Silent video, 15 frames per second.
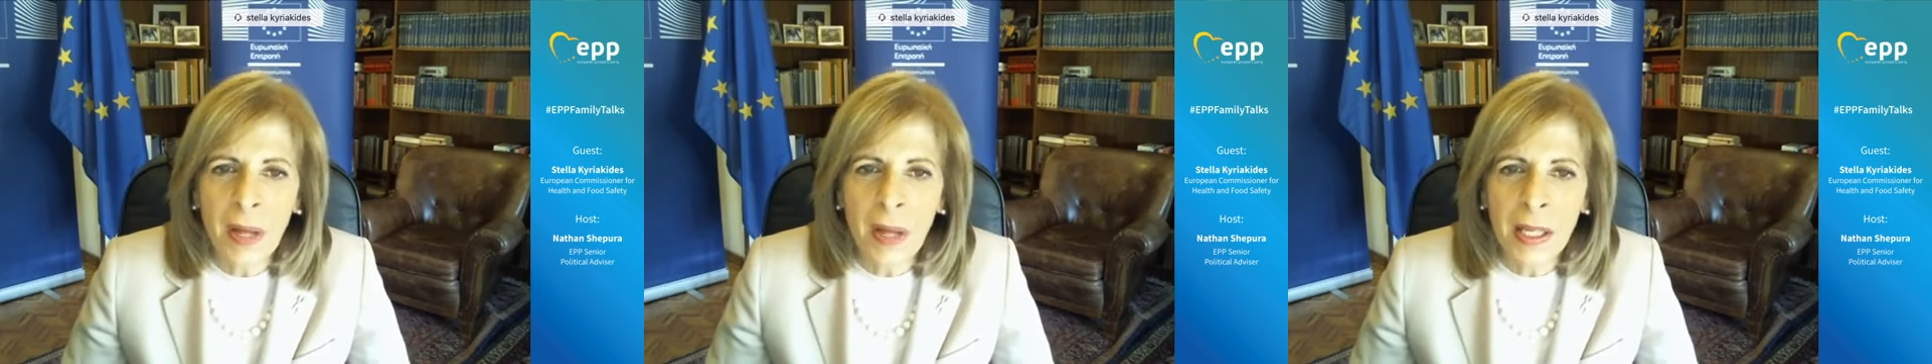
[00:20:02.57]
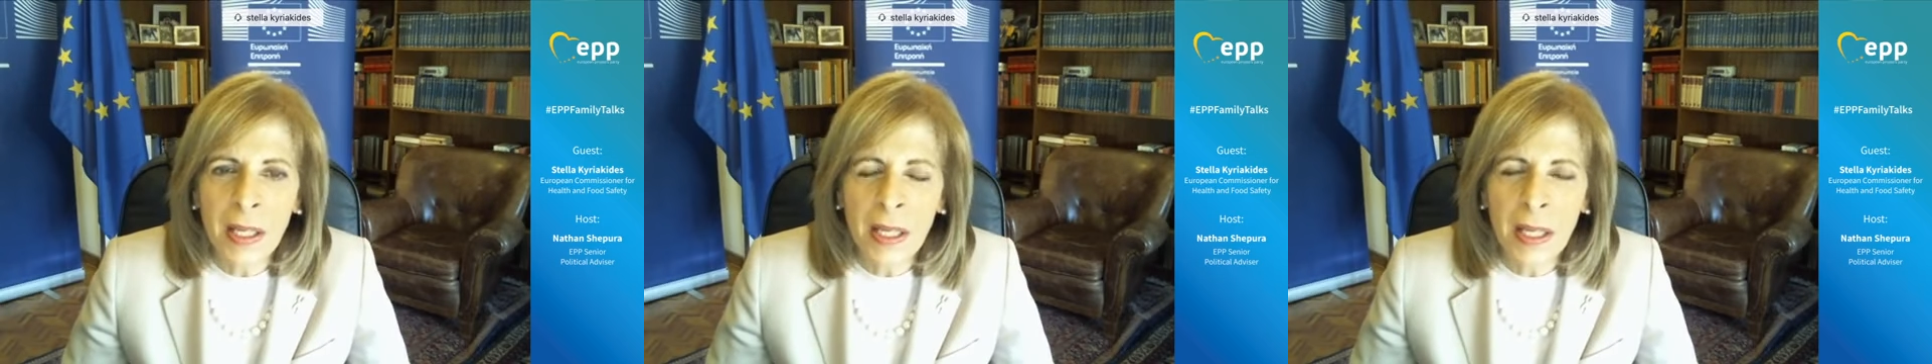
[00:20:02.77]

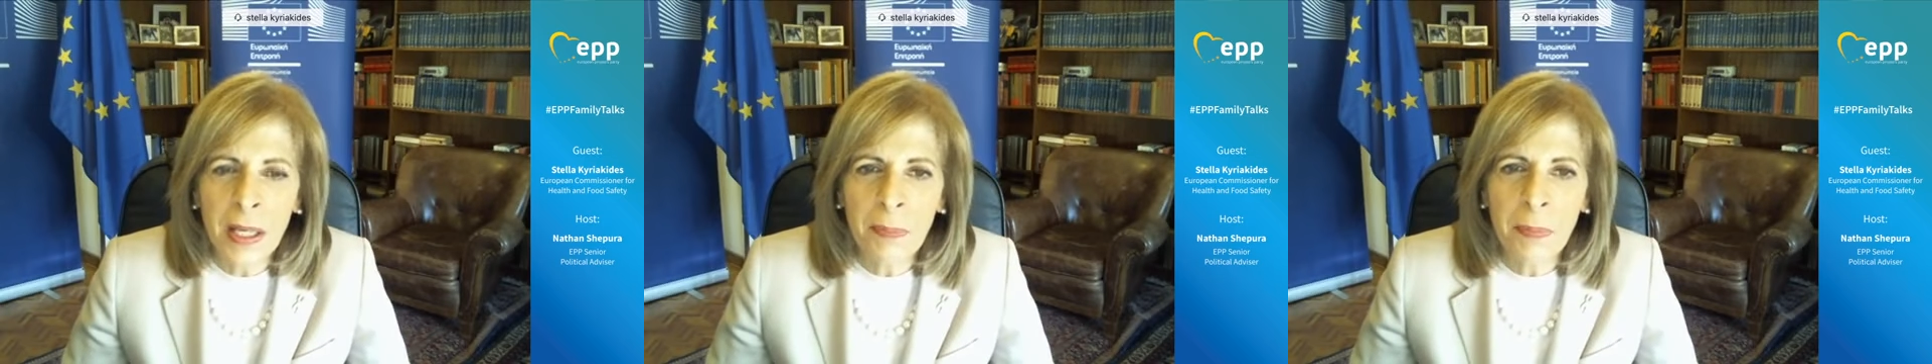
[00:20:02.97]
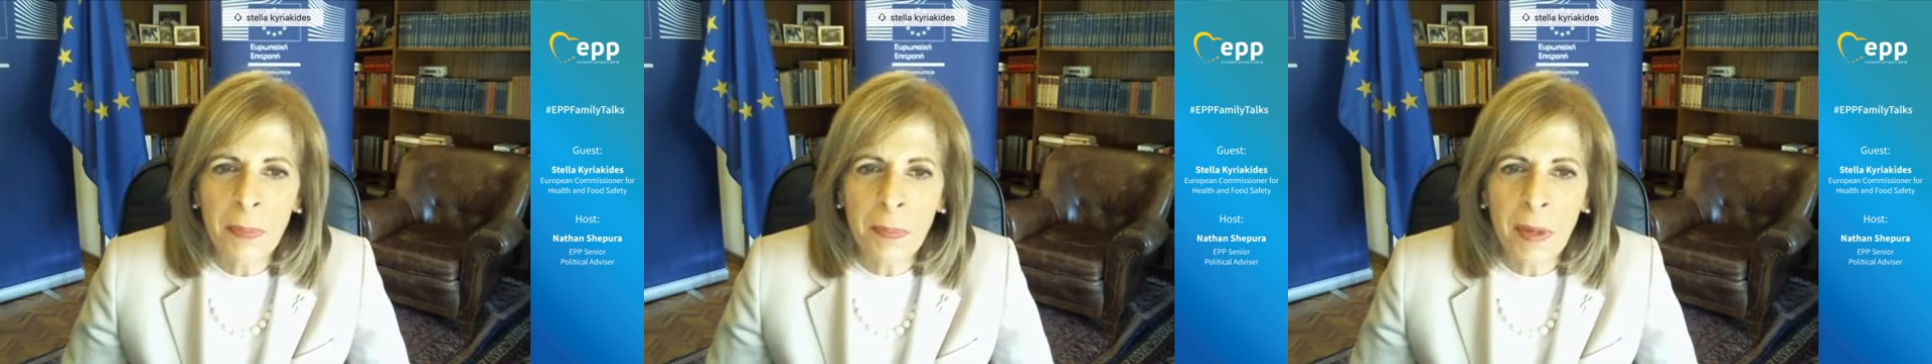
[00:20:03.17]
keep
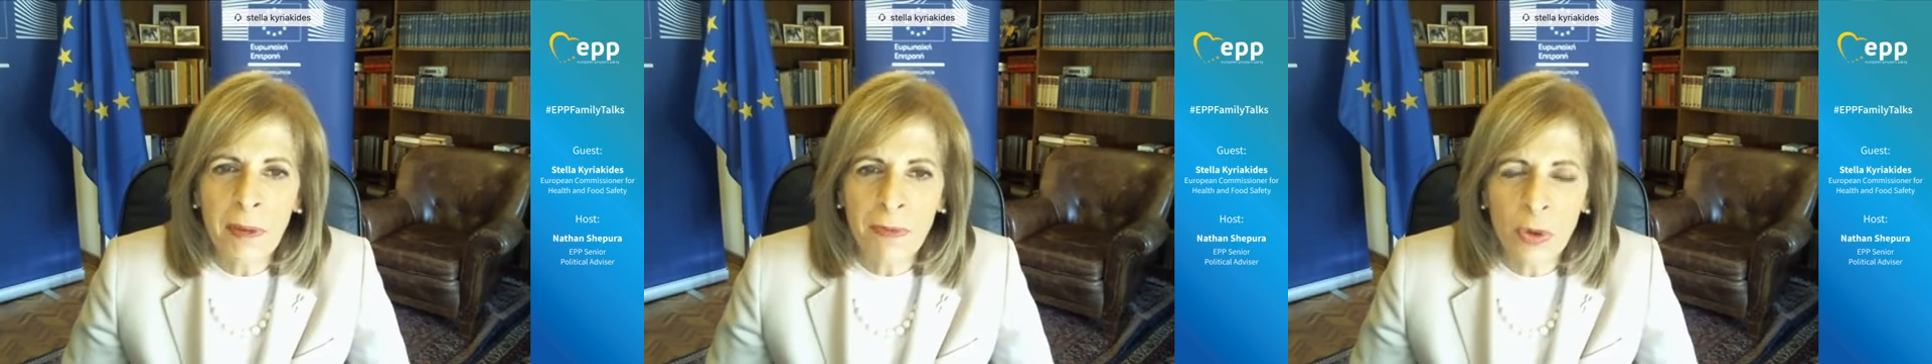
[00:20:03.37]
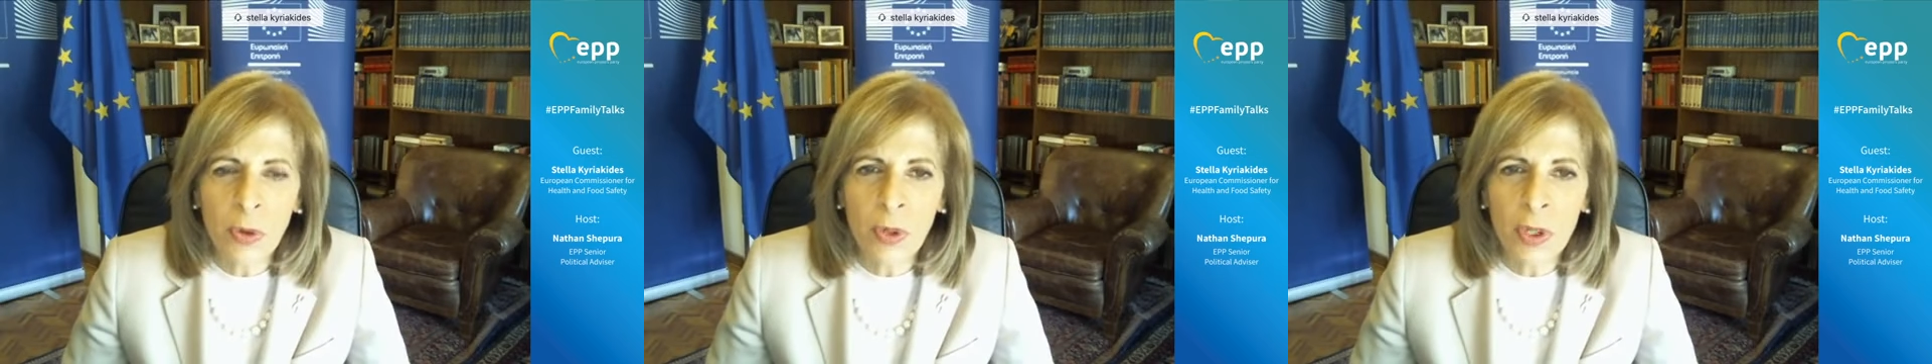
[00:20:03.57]
my
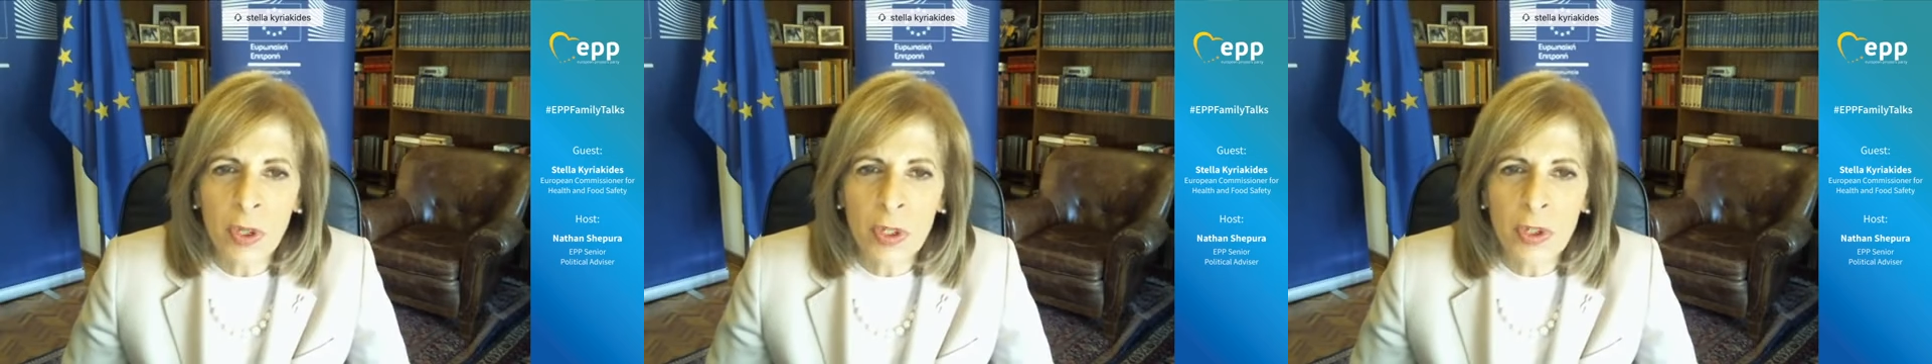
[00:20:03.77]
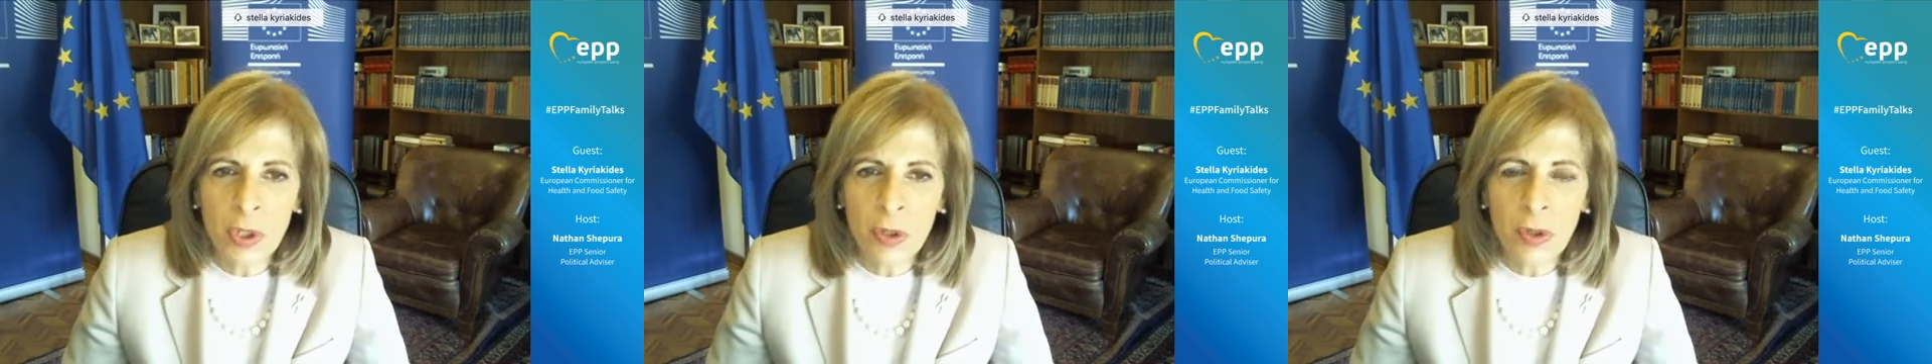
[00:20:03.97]
focus